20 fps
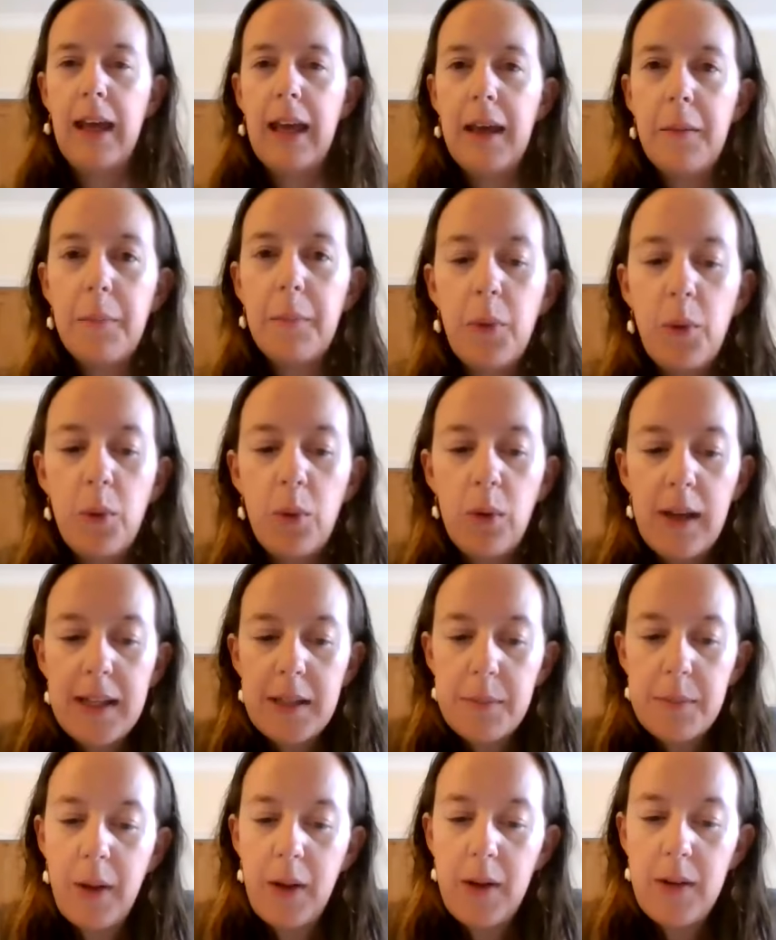Here, Paul
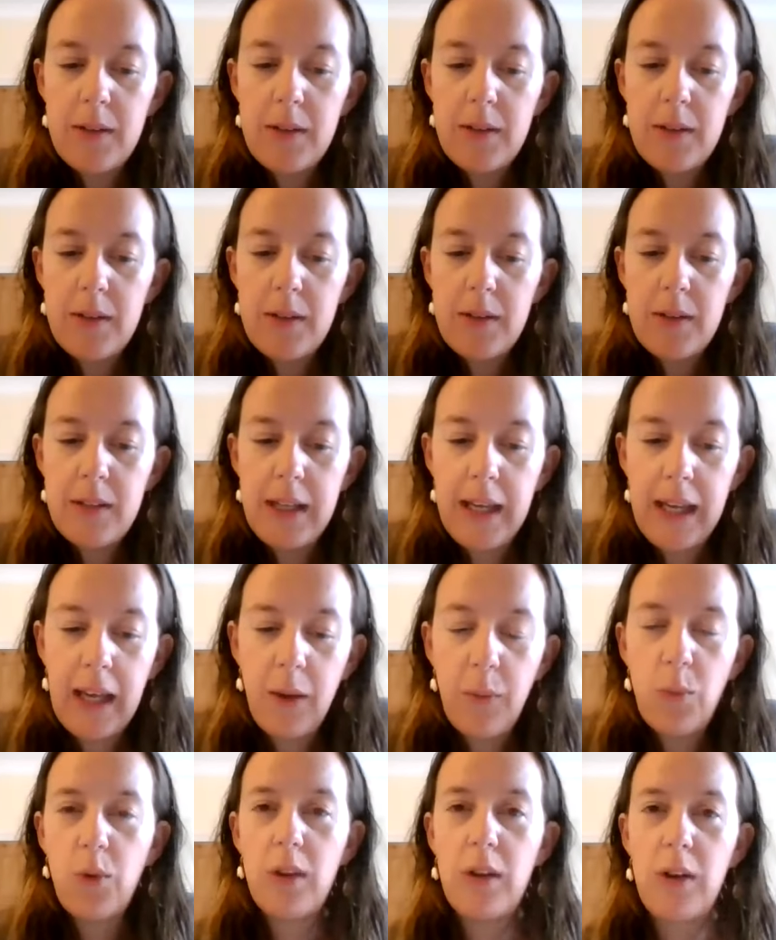is boasting in
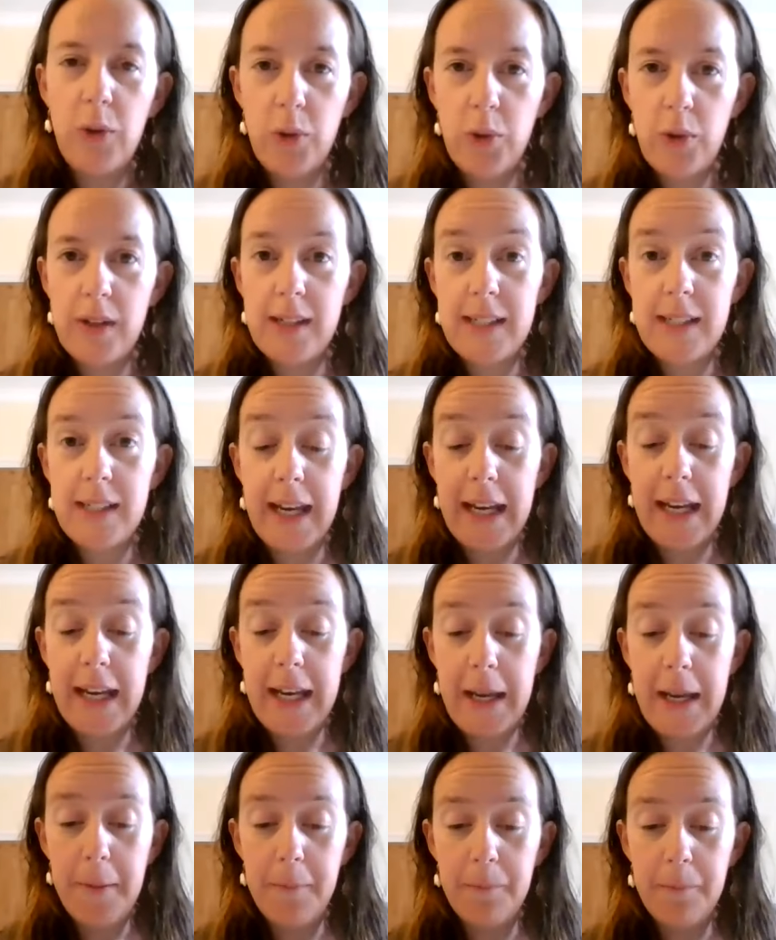what the Lord has done in
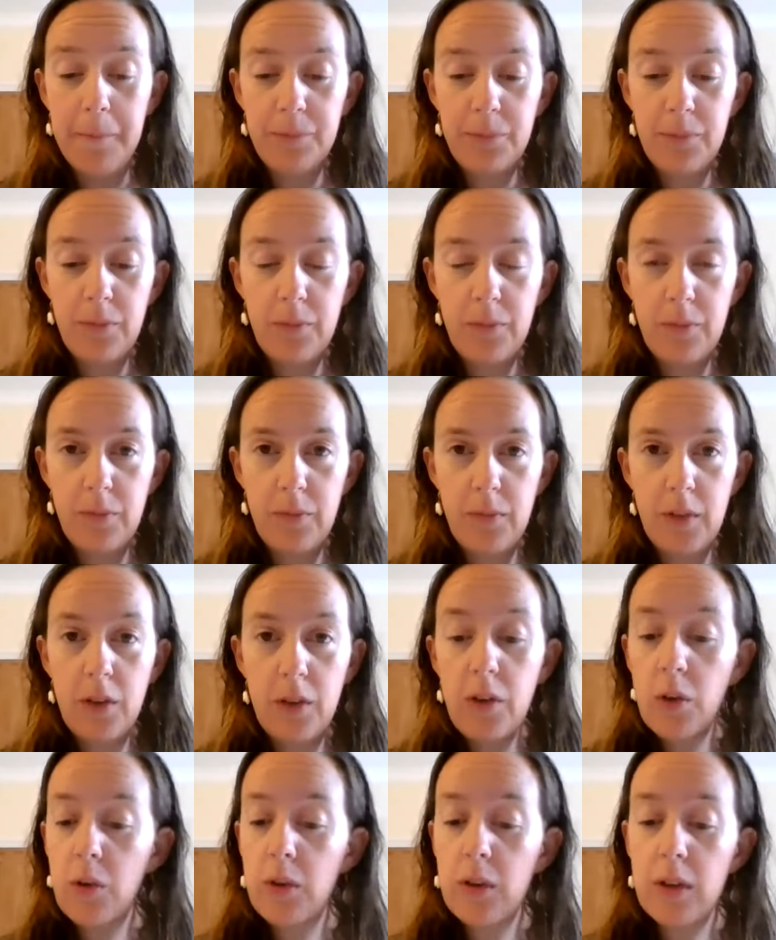him.
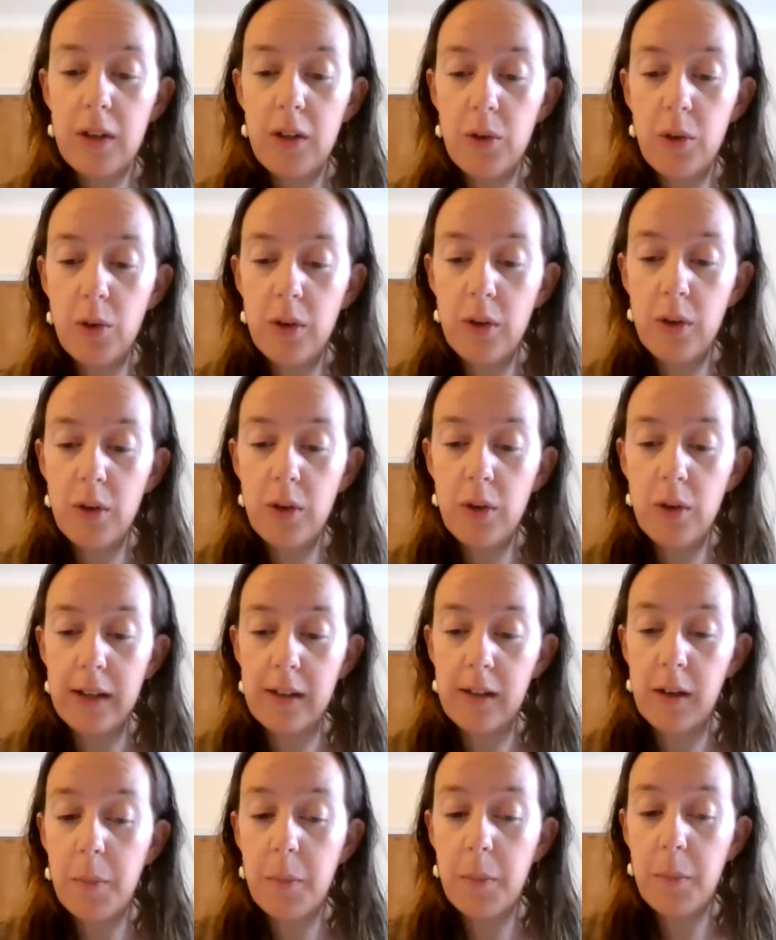Not that the Lord had
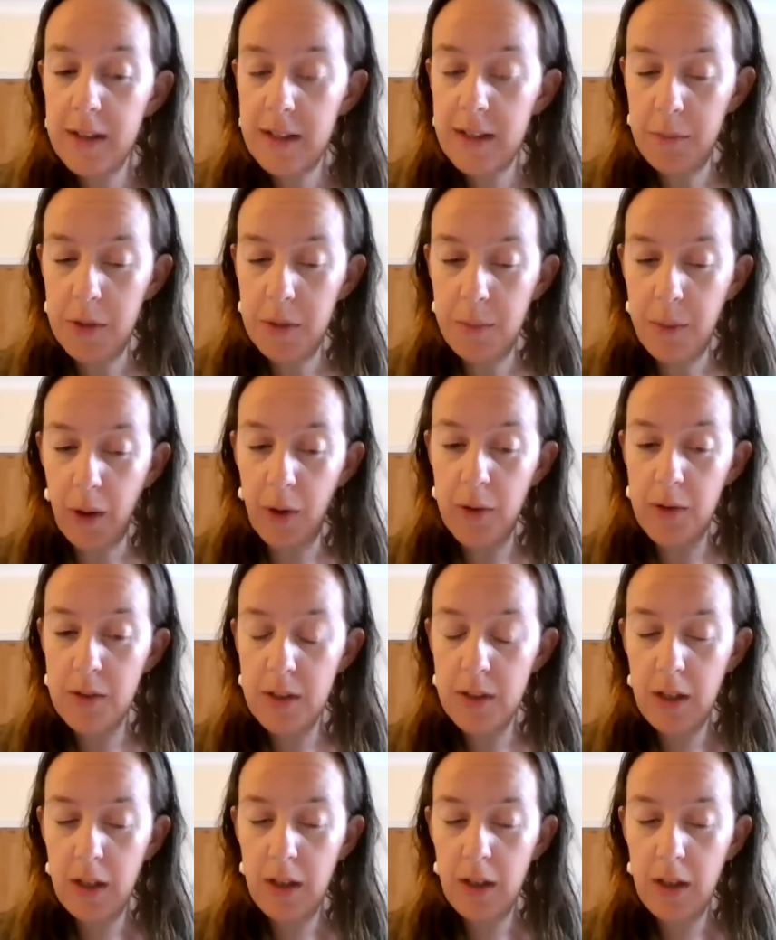commanded him to
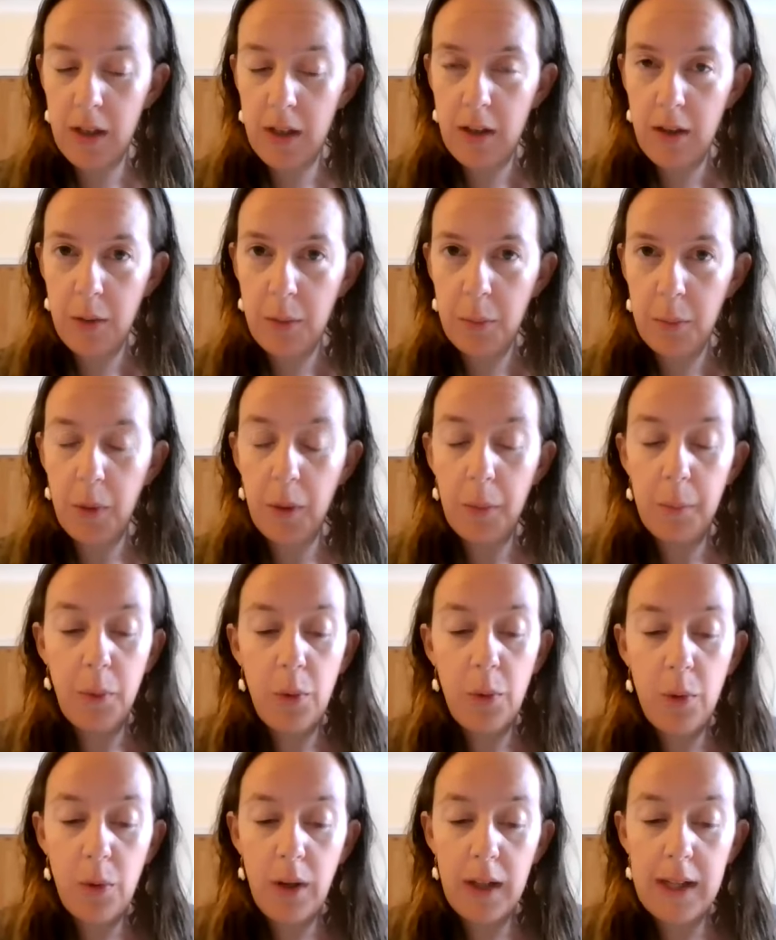boast, but
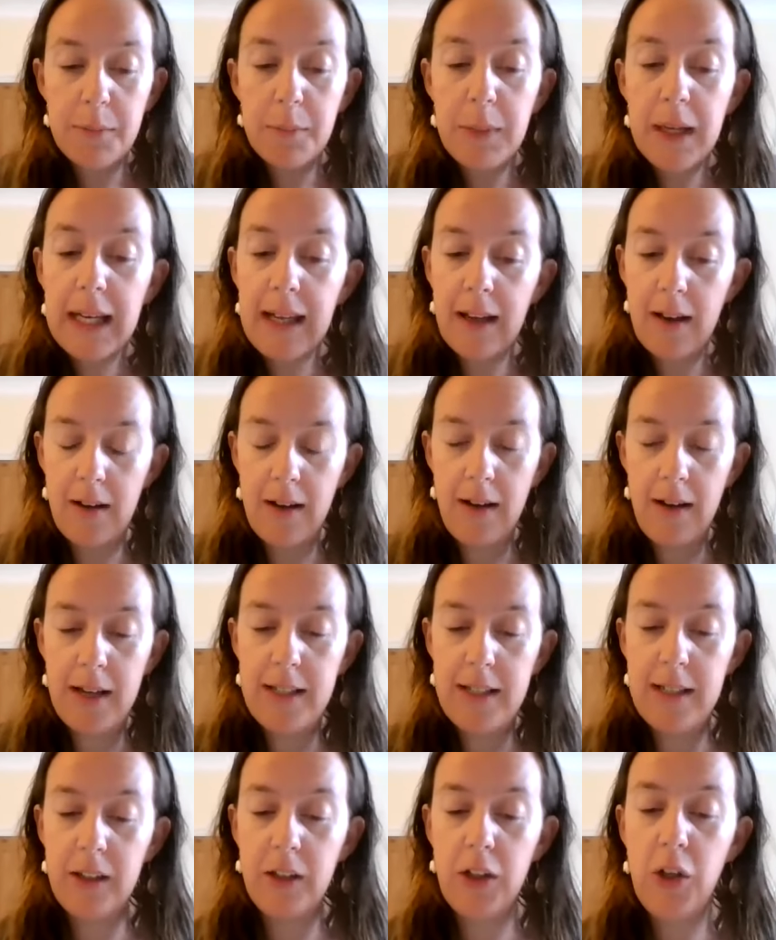Paul is merely
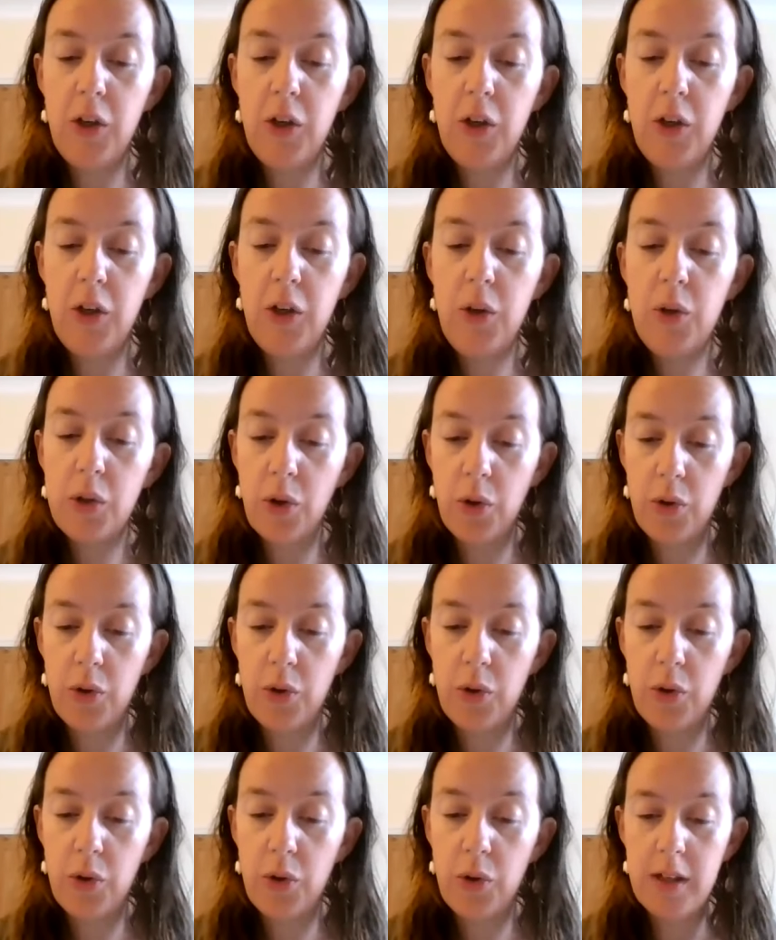highlighting the huge
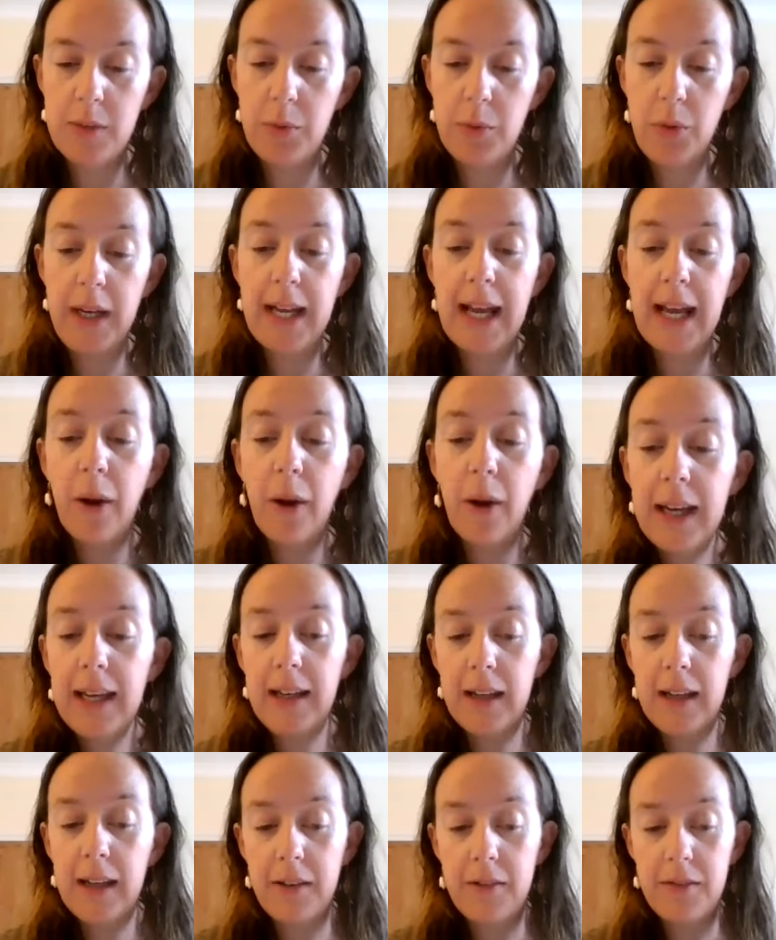contrast between how
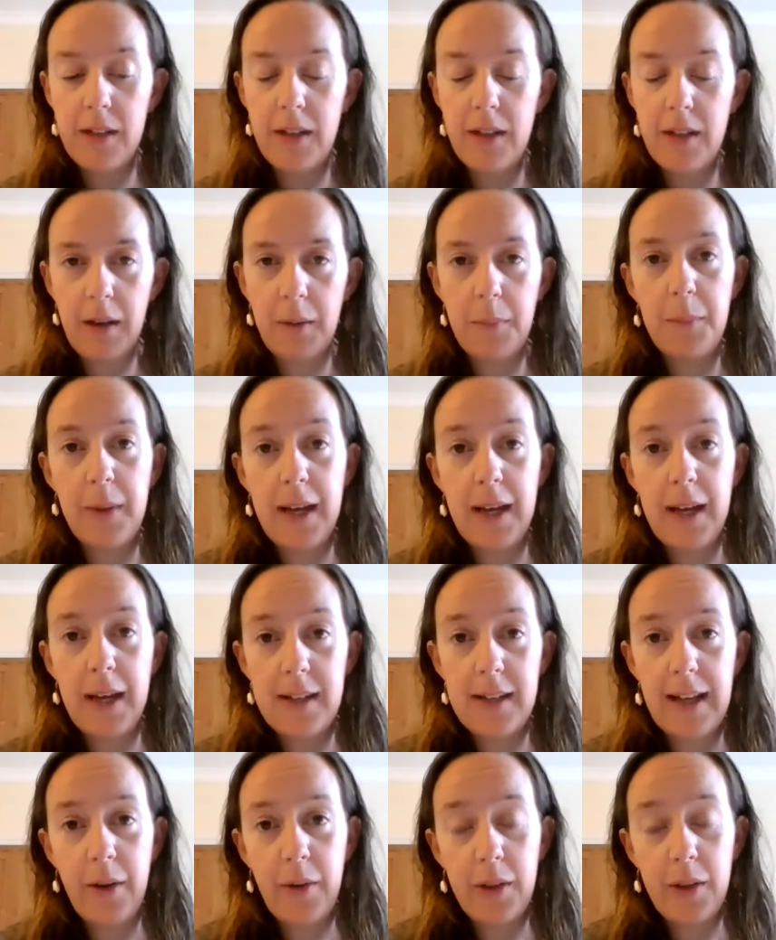he lives
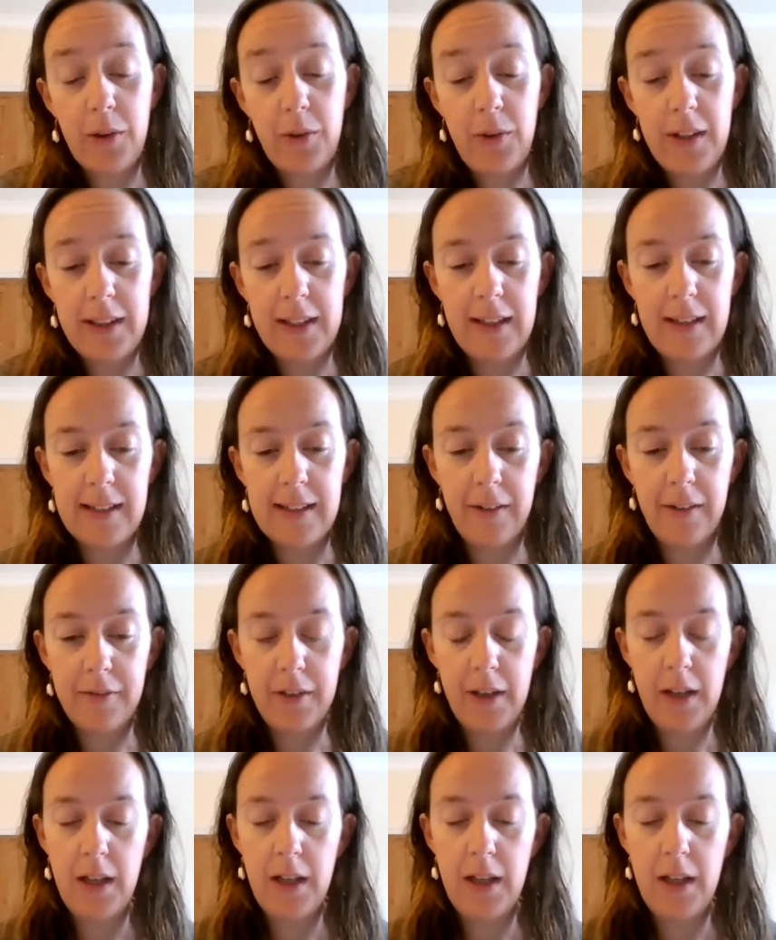compared to how the Corinthians
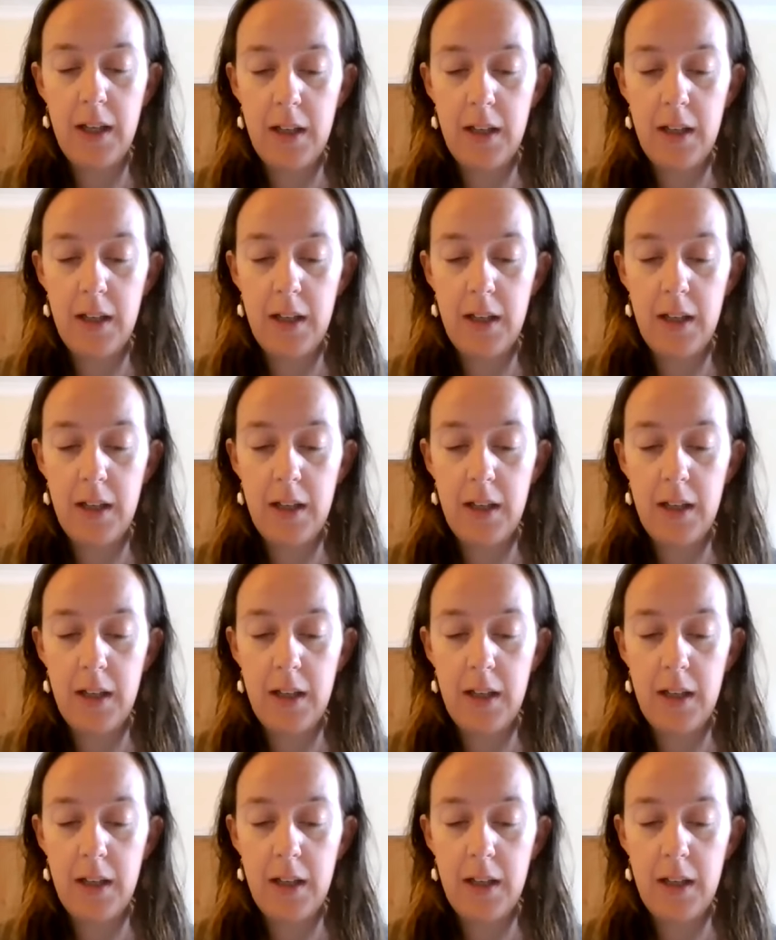live.